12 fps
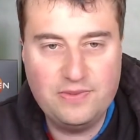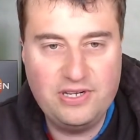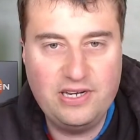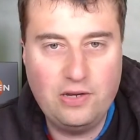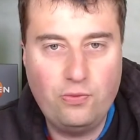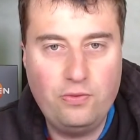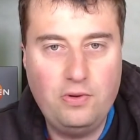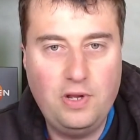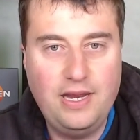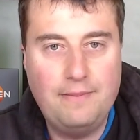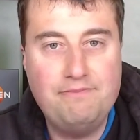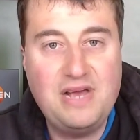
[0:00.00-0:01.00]
in a in a
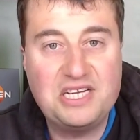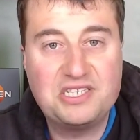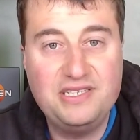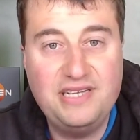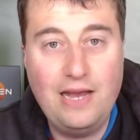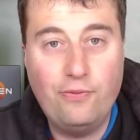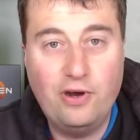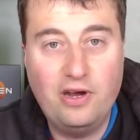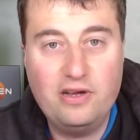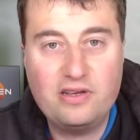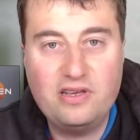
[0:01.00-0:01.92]
mesh network